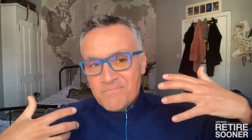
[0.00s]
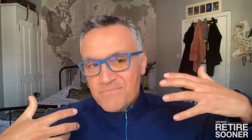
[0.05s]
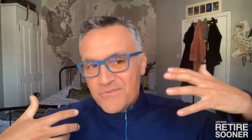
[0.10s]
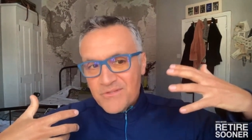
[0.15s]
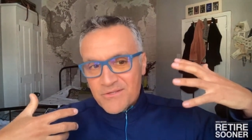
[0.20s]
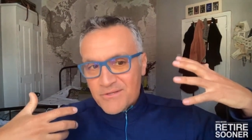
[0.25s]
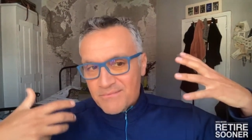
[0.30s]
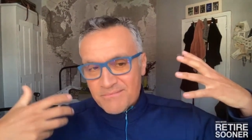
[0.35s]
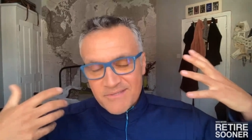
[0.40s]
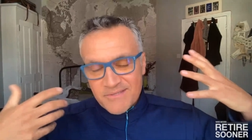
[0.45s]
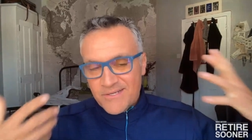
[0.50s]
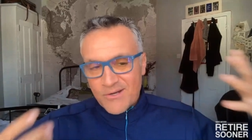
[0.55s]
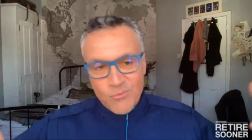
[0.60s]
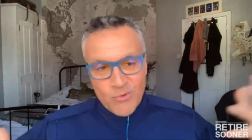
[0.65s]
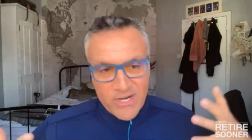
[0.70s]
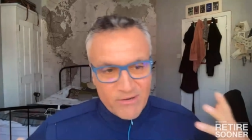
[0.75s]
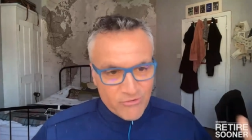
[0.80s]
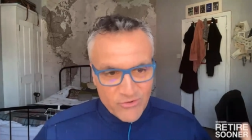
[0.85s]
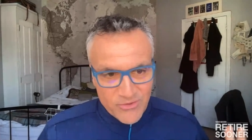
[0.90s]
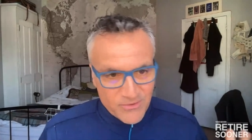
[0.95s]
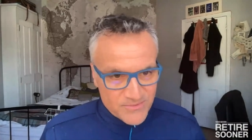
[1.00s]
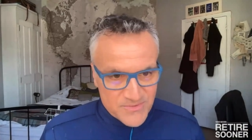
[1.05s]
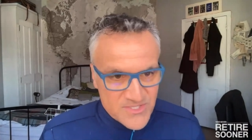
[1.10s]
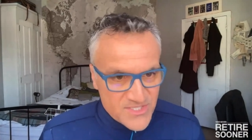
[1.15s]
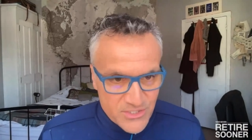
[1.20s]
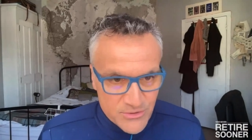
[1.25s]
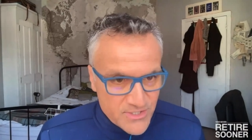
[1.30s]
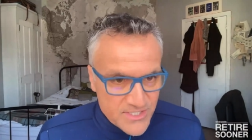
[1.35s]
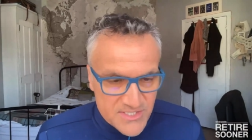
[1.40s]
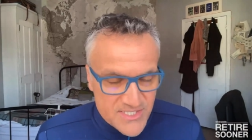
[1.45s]
the you know whatever the
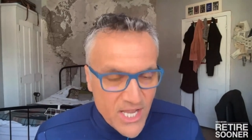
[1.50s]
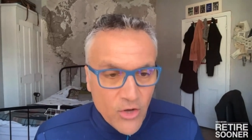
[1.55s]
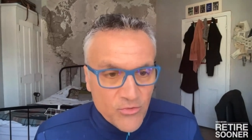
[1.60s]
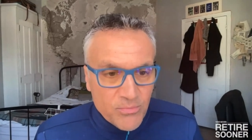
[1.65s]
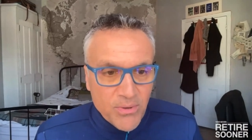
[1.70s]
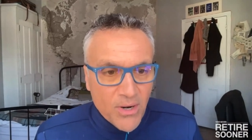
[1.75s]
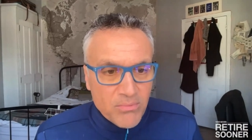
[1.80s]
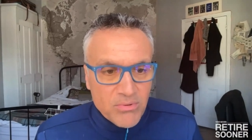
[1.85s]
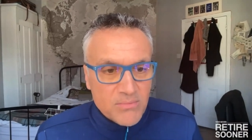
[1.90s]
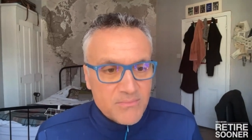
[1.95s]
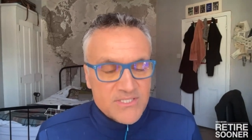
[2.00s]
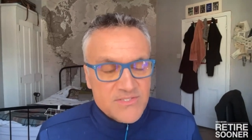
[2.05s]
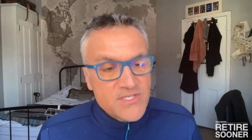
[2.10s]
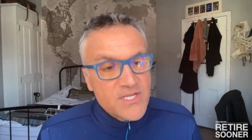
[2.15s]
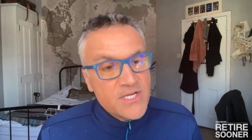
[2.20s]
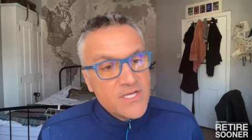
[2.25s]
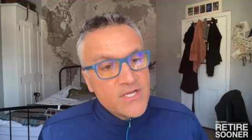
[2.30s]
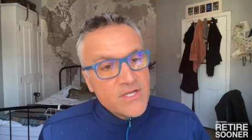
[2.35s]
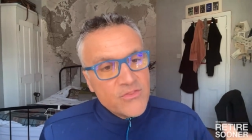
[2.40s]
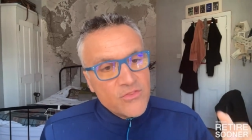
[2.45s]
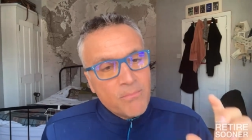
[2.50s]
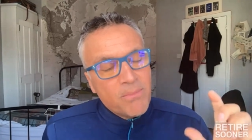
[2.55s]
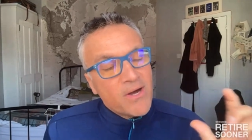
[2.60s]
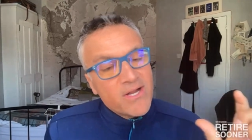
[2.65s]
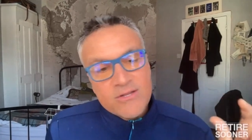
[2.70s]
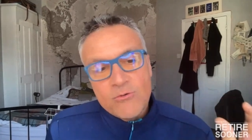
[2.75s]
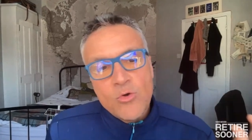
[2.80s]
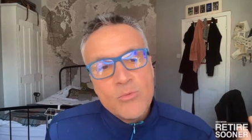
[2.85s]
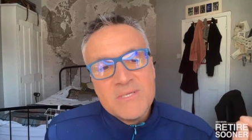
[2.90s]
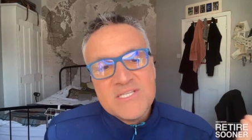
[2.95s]
serious health problem is the
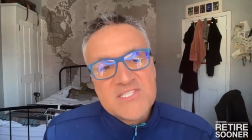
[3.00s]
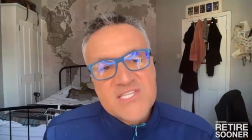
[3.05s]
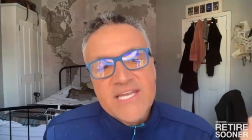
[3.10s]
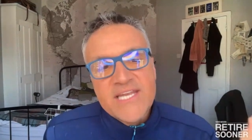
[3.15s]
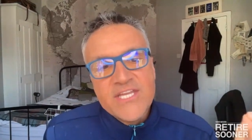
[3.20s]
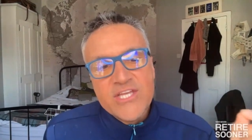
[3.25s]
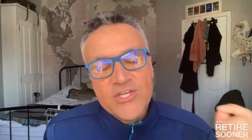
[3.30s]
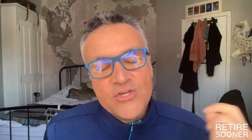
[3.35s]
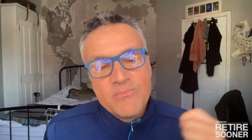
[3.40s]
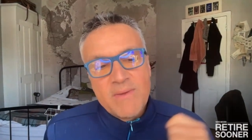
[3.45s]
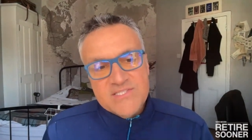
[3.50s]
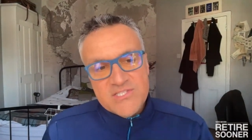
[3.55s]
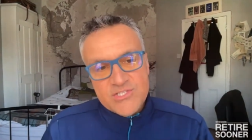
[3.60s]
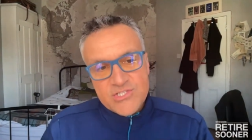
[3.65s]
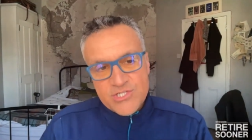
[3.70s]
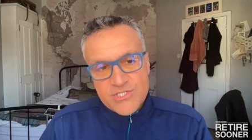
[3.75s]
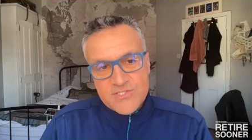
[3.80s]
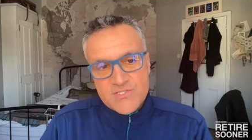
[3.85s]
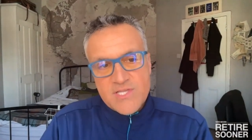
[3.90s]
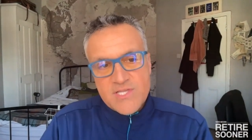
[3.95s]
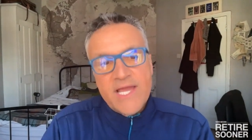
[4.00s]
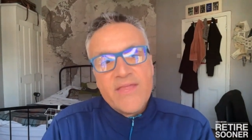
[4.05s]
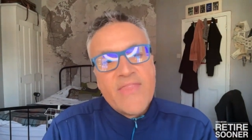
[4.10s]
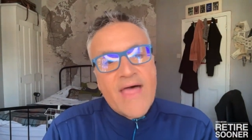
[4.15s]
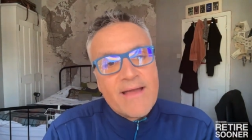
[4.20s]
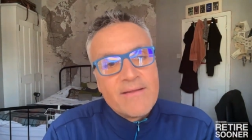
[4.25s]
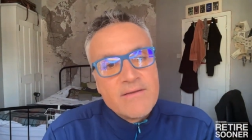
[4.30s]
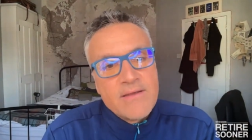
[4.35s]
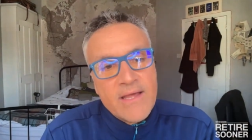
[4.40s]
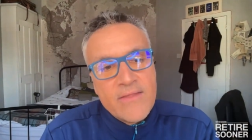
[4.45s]
body will be sending you messages and
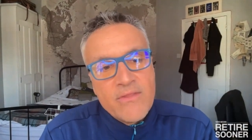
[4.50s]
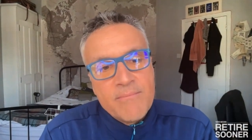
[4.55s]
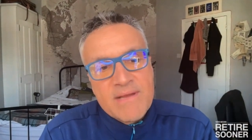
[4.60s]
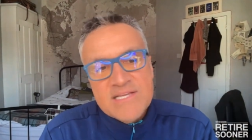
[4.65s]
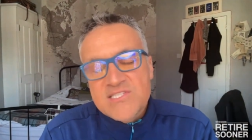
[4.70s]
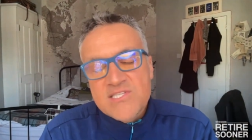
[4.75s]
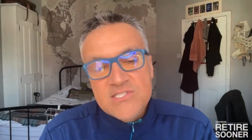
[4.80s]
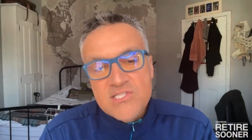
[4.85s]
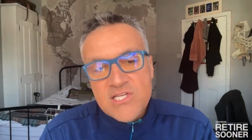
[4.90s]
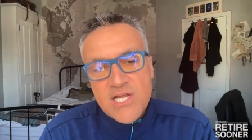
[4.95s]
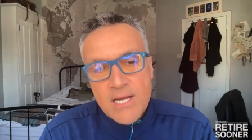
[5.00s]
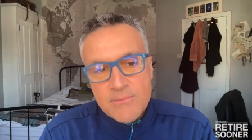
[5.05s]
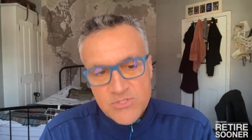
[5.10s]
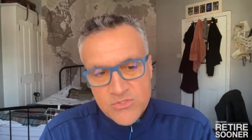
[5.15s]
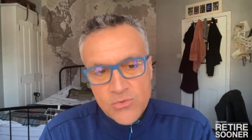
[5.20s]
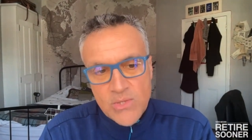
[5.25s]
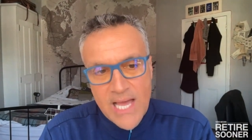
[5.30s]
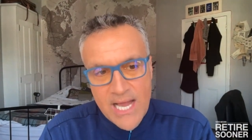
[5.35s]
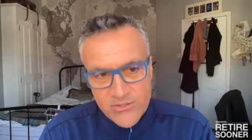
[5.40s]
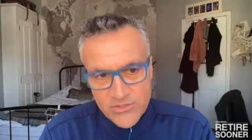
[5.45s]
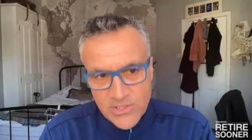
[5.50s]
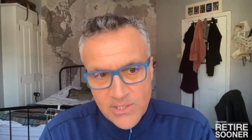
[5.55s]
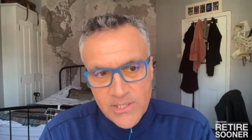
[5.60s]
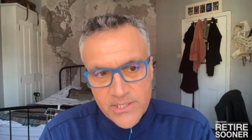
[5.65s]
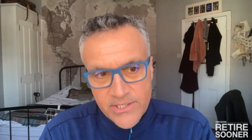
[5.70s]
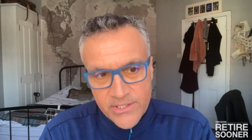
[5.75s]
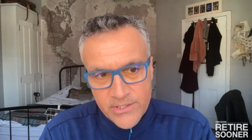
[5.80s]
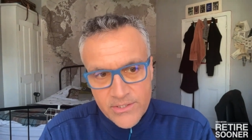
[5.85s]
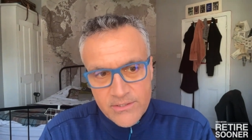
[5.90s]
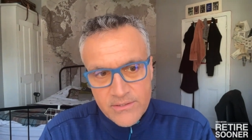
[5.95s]
that and the message that comes through loud and
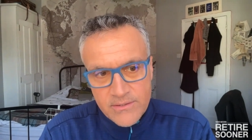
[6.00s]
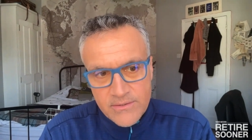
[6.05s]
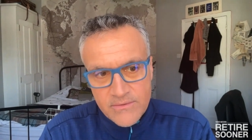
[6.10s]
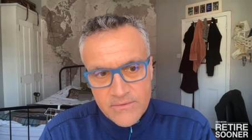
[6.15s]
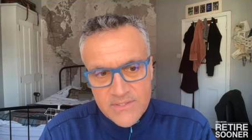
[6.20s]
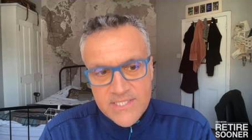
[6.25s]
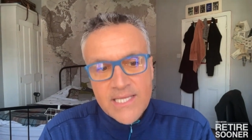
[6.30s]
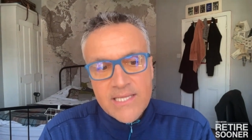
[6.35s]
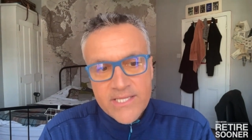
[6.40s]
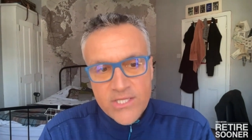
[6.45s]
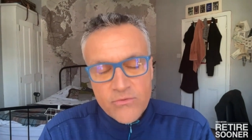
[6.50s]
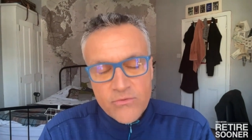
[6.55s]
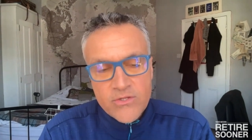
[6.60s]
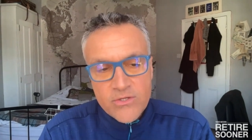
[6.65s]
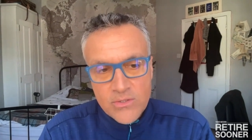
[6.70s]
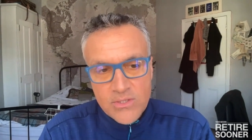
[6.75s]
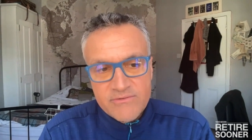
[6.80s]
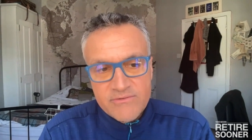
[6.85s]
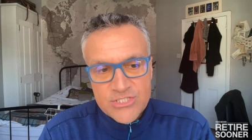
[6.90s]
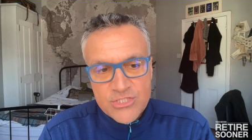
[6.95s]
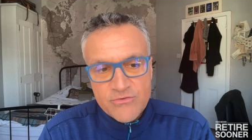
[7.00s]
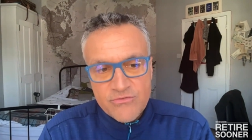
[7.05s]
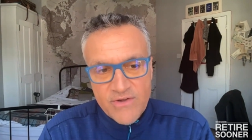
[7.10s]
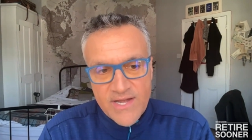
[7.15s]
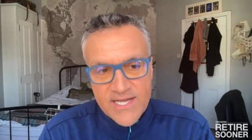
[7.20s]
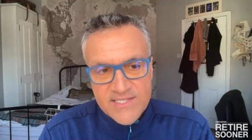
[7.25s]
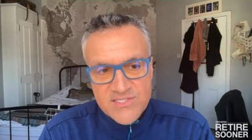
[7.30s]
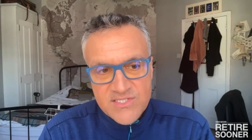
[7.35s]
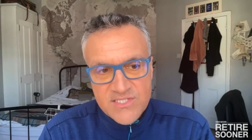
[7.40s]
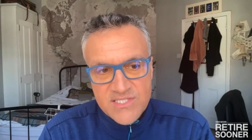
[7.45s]
clear telling you that you're living too
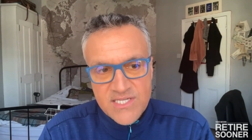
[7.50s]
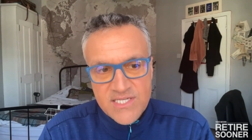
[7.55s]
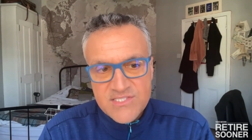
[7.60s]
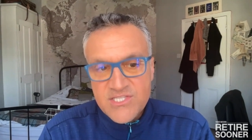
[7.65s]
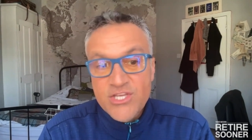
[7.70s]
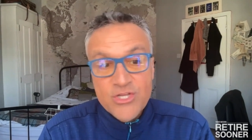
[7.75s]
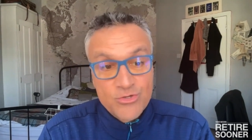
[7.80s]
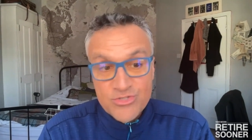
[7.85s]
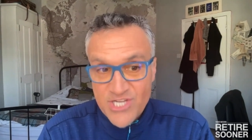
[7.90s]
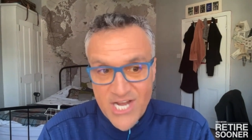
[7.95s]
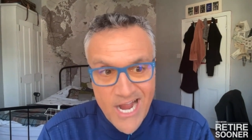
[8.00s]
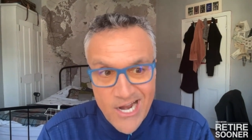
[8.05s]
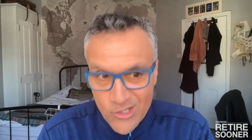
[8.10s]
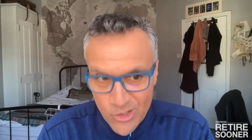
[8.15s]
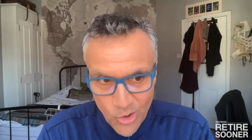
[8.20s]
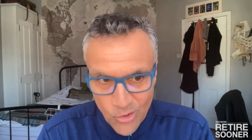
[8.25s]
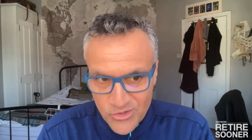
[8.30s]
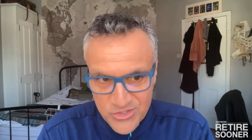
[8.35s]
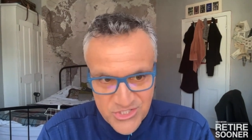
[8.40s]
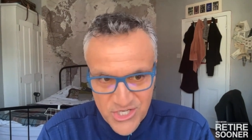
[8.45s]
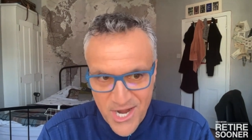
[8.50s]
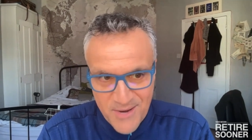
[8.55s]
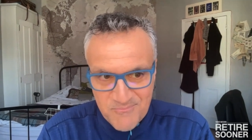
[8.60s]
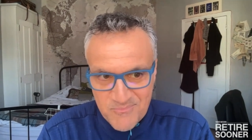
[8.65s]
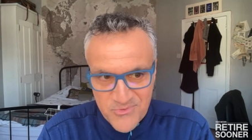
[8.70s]
fast is that you're tired all the time